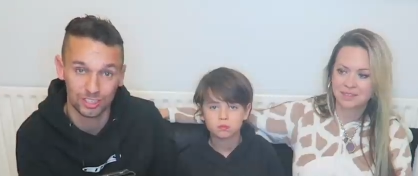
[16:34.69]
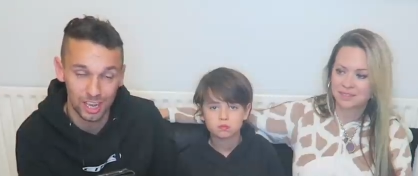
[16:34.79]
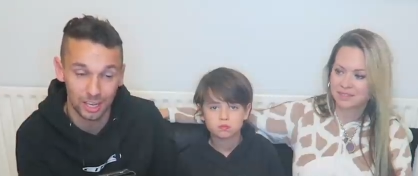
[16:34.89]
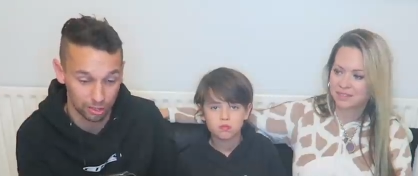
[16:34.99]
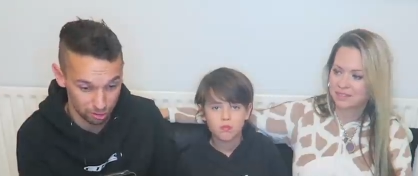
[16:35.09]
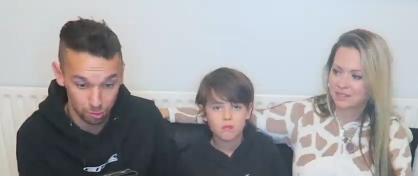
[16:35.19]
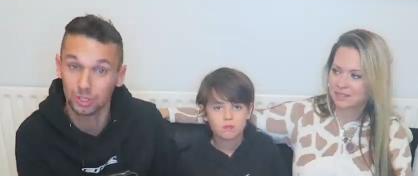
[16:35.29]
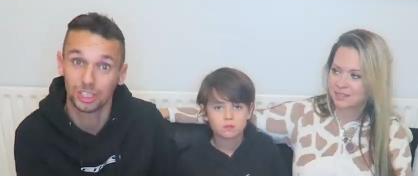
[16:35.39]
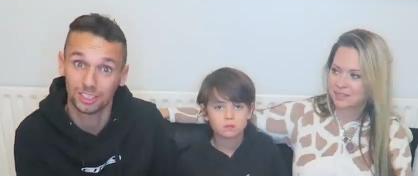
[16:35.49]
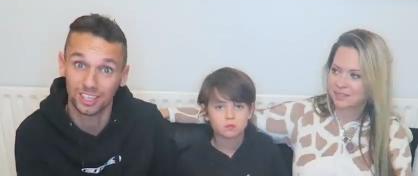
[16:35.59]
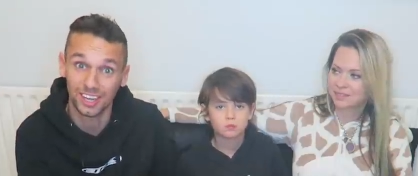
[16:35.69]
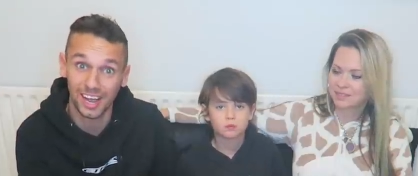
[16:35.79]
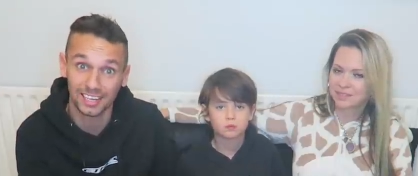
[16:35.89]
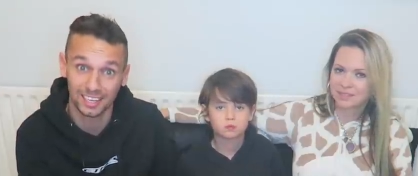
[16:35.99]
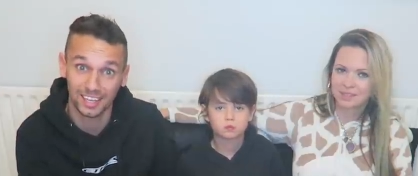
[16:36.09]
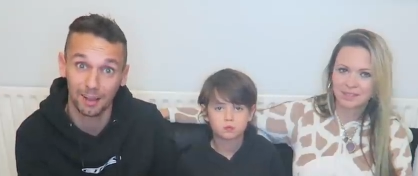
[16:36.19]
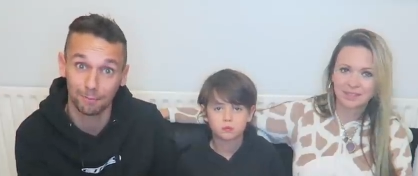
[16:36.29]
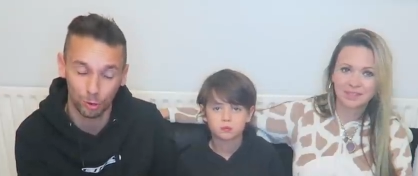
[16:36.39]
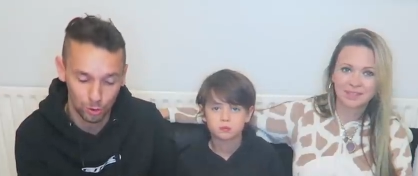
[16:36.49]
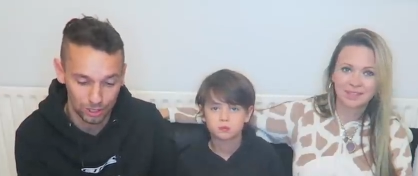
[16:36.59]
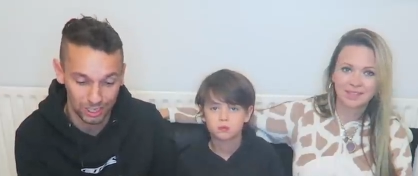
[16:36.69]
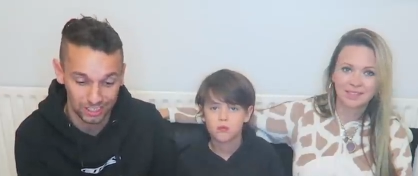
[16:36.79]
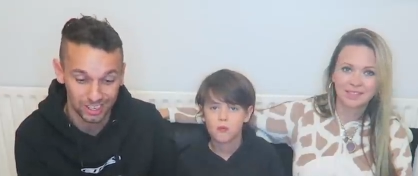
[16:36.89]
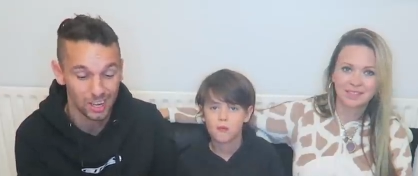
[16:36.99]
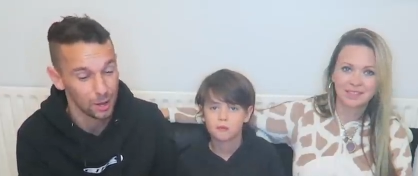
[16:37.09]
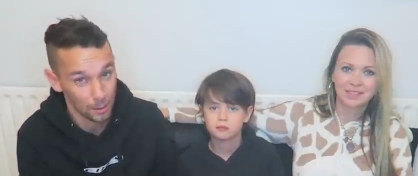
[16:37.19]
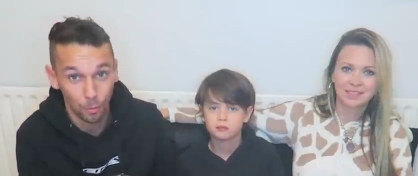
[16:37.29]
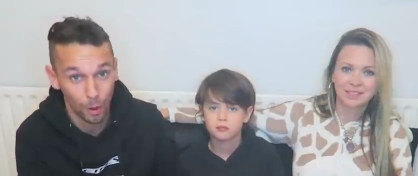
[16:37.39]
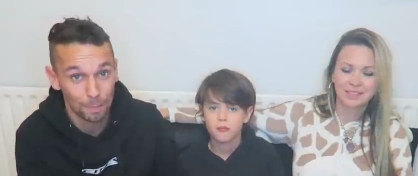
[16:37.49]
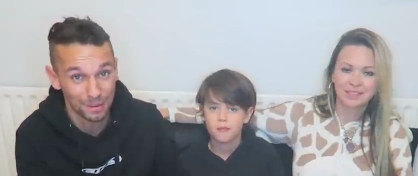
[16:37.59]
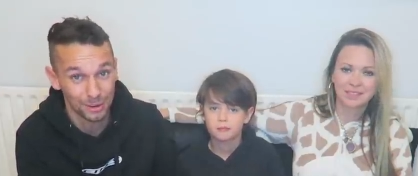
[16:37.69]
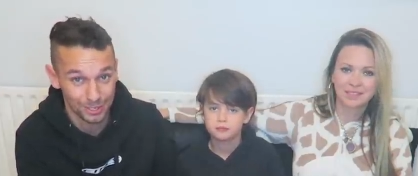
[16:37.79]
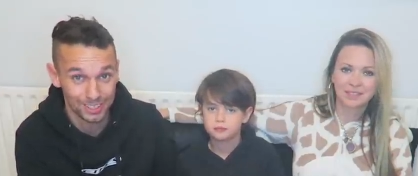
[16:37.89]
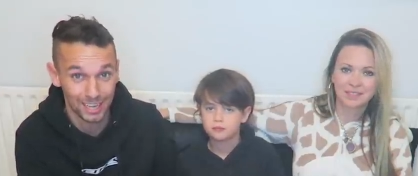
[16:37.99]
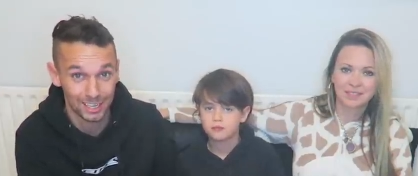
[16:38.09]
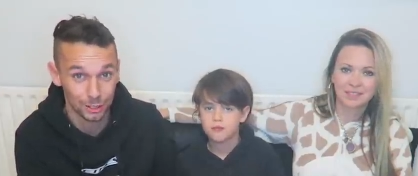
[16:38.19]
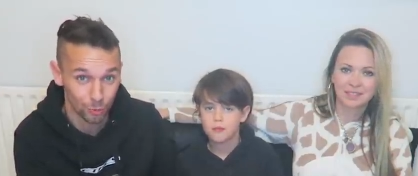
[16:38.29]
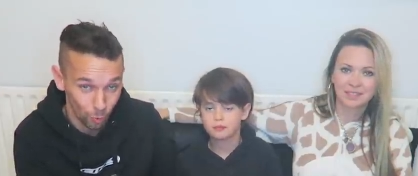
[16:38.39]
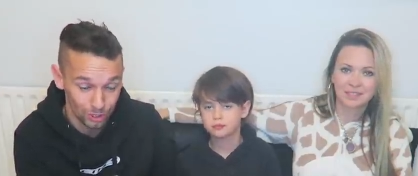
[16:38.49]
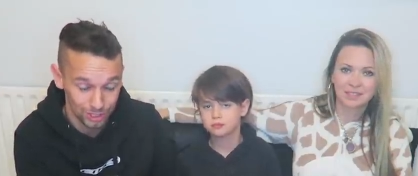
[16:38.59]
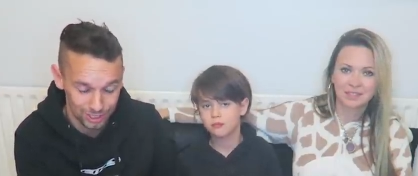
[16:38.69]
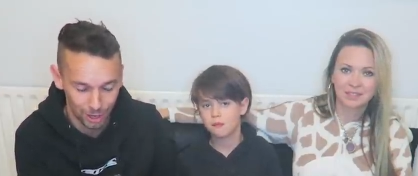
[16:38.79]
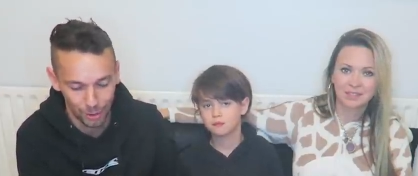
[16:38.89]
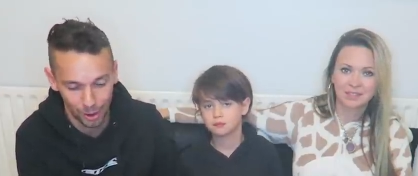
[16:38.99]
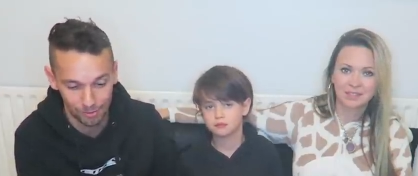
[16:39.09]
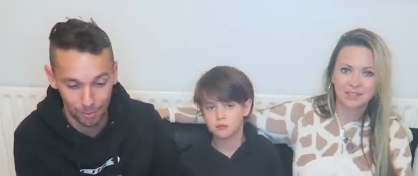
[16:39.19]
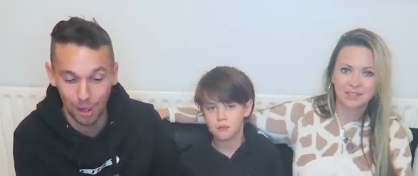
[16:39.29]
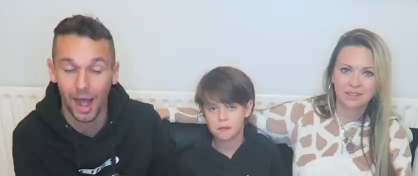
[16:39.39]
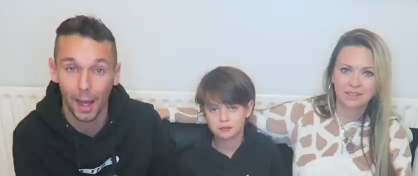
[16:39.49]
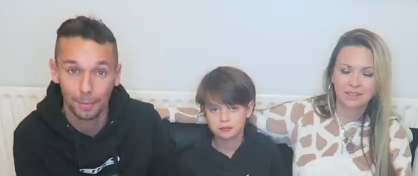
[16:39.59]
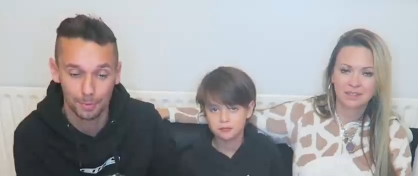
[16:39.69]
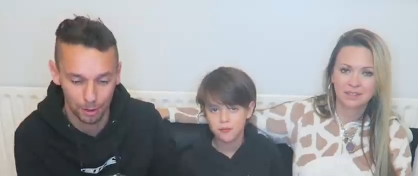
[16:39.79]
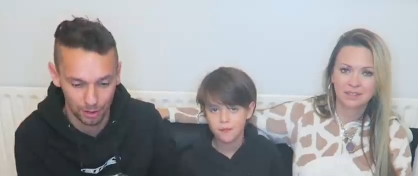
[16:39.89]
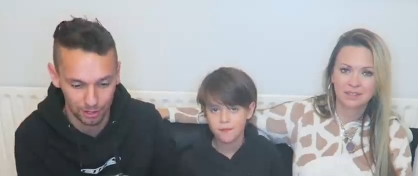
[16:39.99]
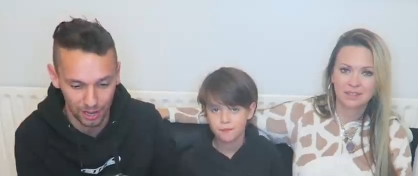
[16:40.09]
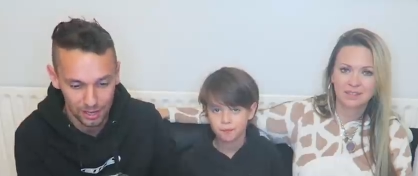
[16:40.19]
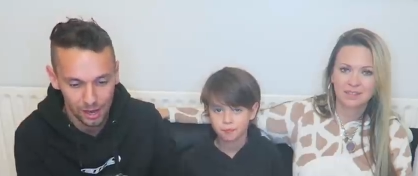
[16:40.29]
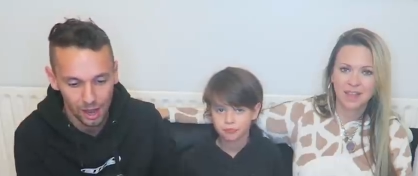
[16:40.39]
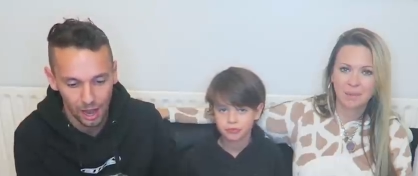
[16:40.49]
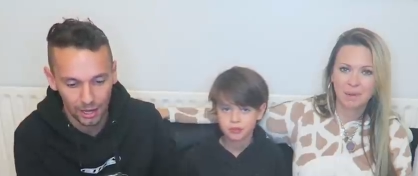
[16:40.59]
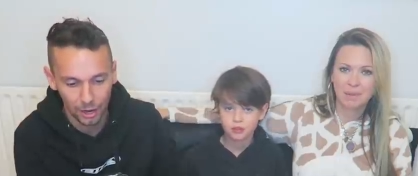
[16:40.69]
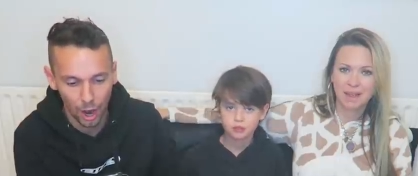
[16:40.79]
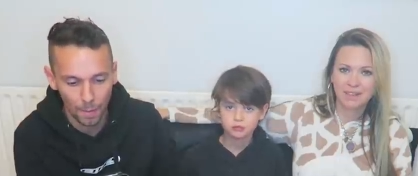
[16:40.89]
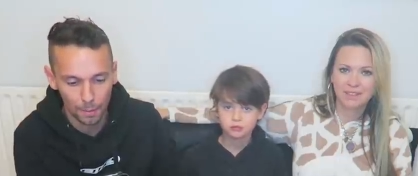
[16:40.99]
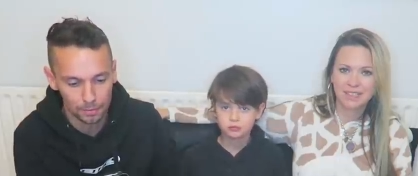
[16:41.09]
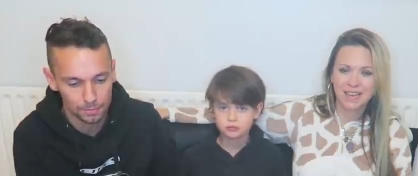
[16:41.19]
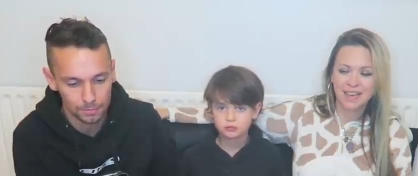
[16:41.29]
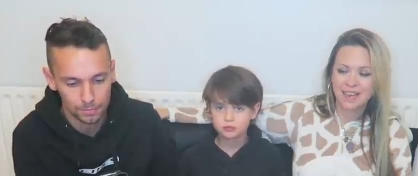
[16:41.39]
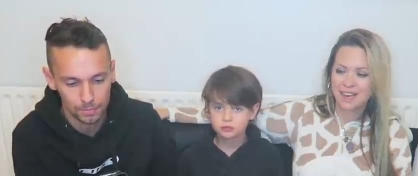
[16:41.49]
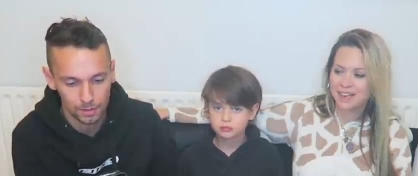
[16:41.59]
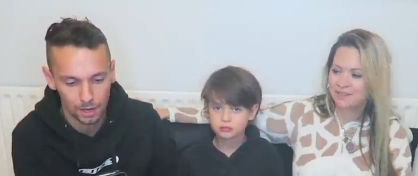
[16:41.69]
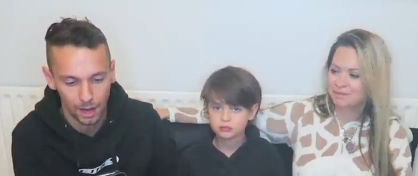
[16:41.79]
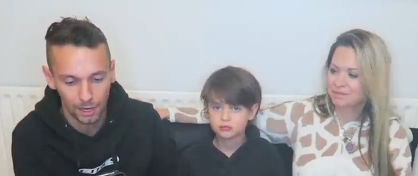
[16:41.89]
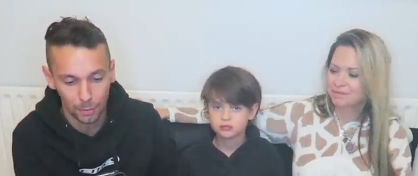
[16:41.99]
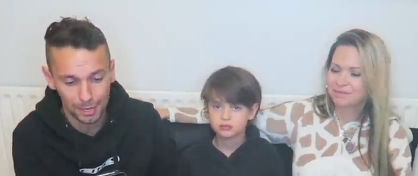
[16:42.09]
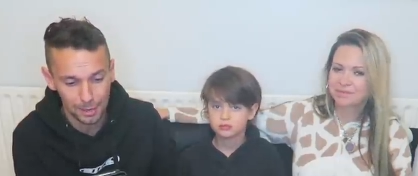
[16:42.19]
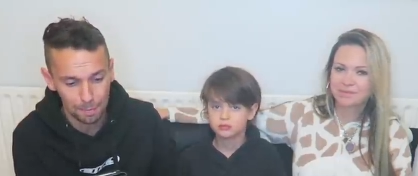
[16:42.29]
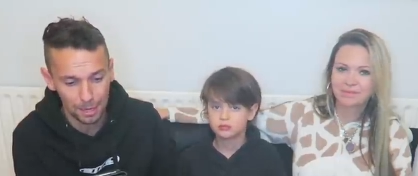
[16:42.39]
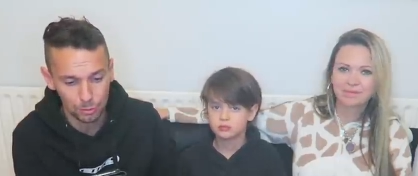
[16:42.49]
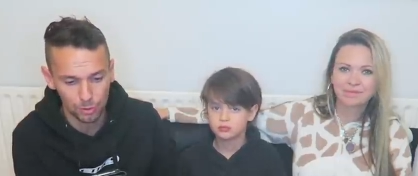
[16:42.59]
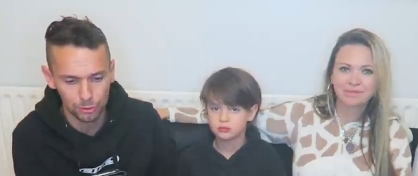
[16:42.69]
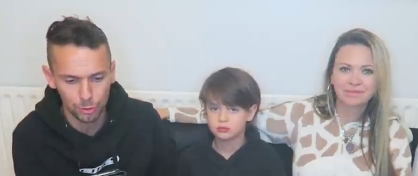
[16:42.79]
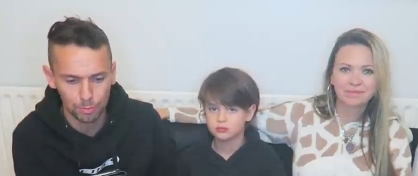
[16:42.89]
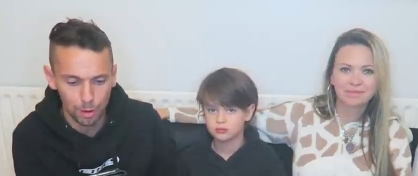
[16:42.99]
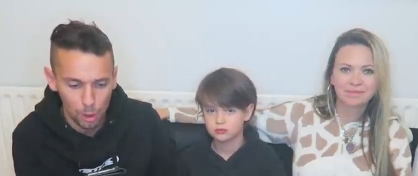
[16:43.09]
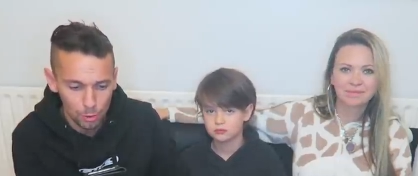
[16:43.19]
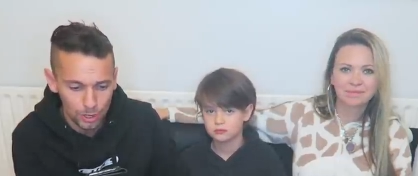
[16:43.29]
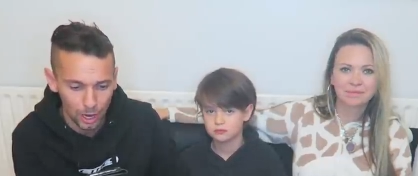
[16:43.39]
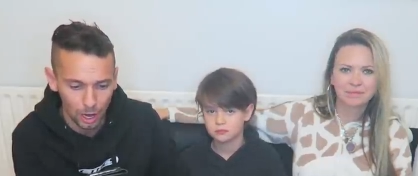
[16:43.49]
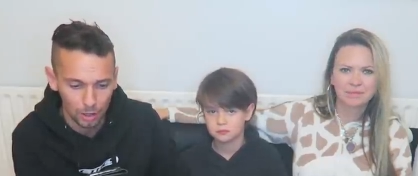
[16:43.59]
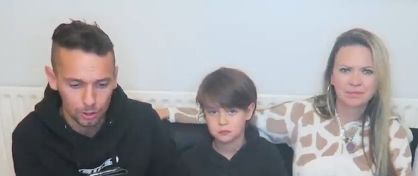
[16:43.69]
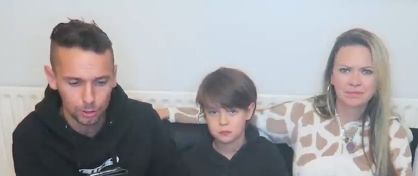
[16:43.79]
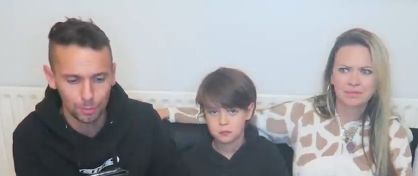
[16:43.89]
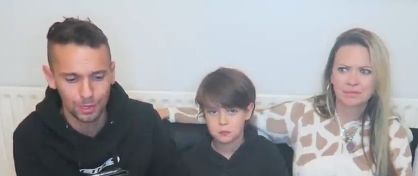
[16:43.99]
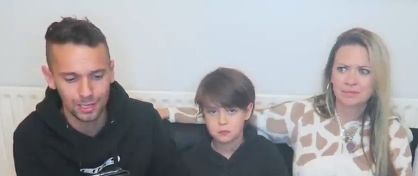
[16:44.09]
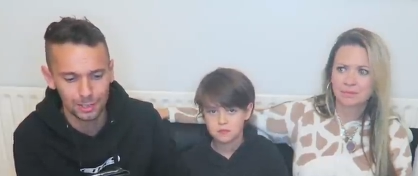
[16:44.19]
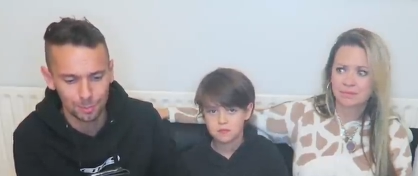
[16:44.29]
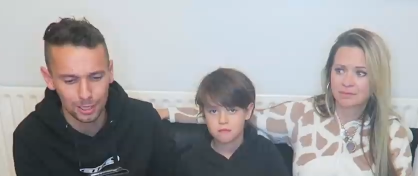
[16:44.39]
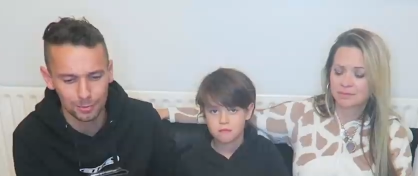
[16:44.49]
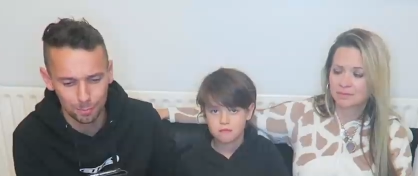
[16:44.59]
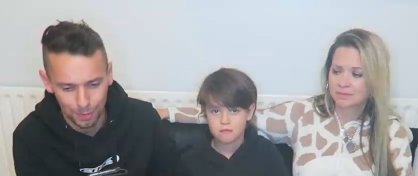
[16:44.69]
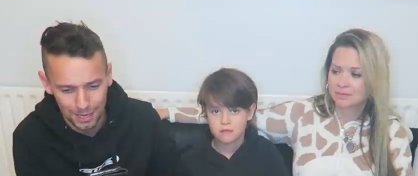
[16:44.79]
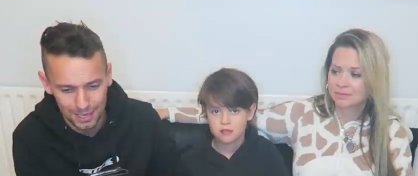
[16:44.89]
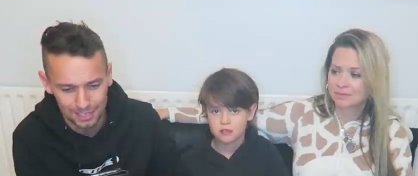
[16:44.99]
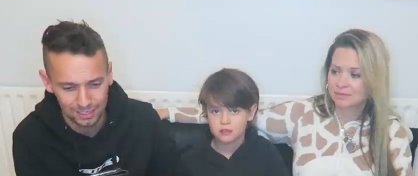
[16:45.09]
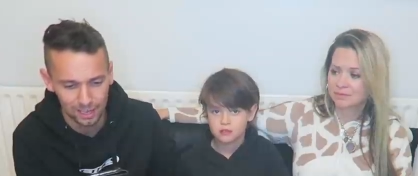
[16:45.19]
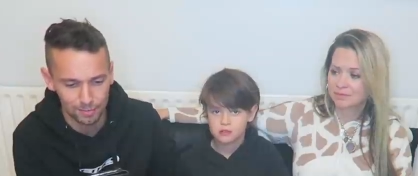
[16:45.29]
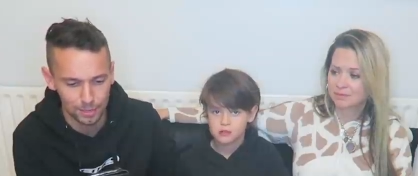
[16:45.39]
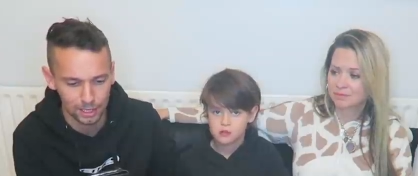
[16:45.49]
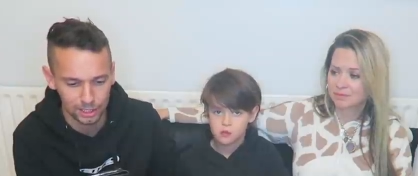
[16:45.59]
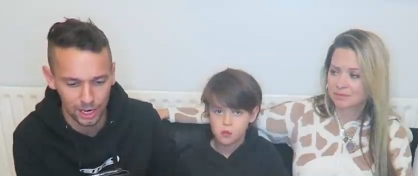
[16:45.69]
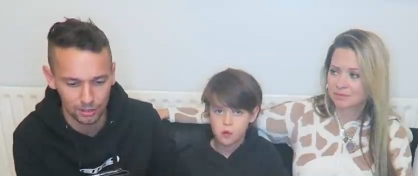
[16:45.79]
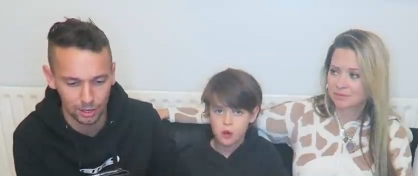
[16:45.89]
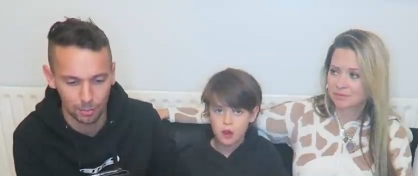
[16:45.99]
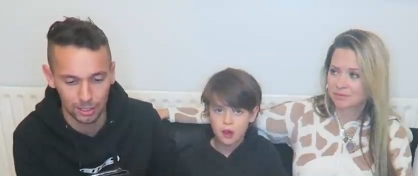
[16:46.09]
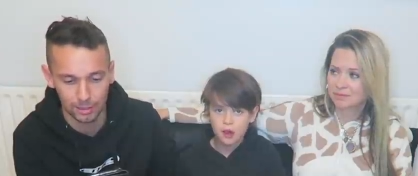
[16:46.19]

Speaker 1: the 6th, which is today, the day of recording this. It won't be on the day that you watch this, however. But happy birthday.
Speaker 2: Happy birthday.
Speaker 1: And I'm in bed with pneumonia. Could you please, please, please give me a shout out? My